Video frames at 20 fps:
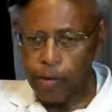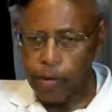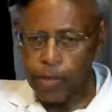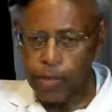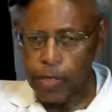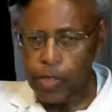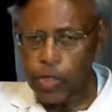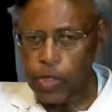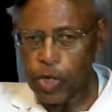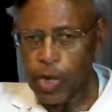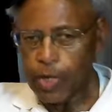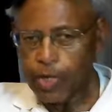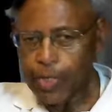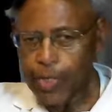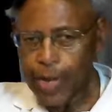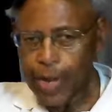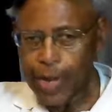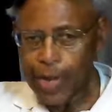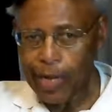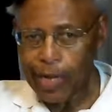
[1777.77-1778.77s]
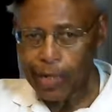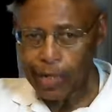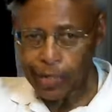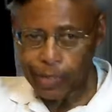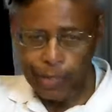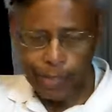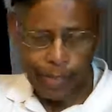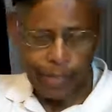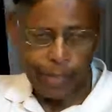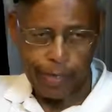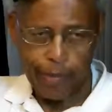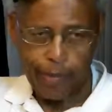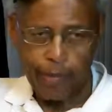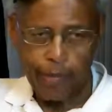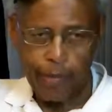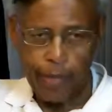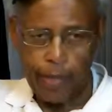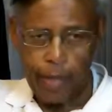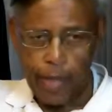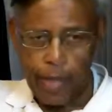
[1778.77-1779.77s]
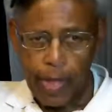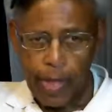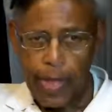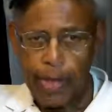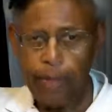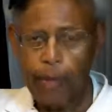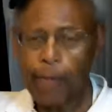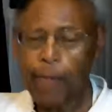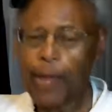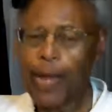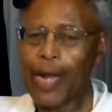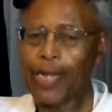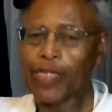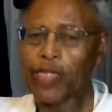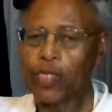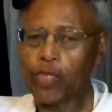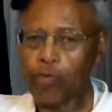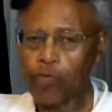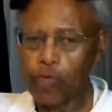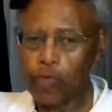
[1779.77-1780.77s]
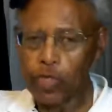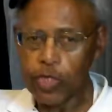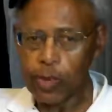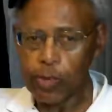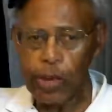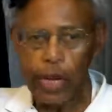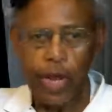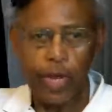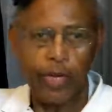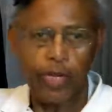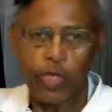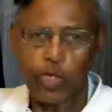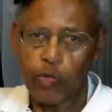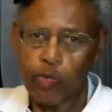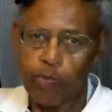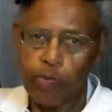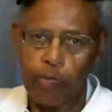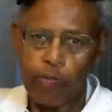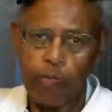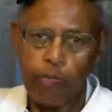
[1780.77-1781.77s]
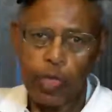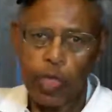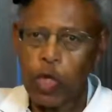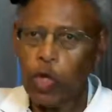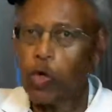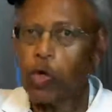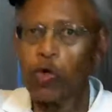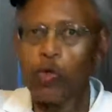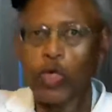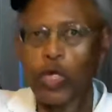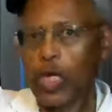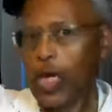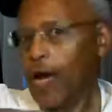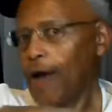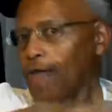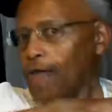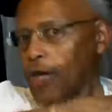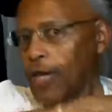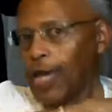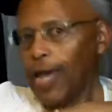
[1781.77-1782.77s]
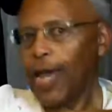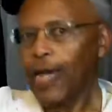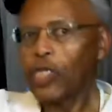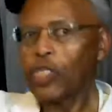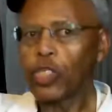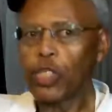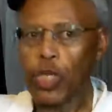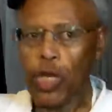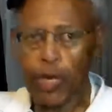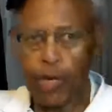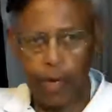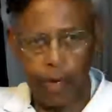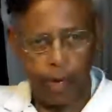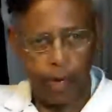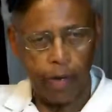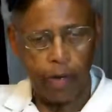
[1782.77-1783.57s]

with the Gentiles and went back to Jerusalem. They had this huge convocation.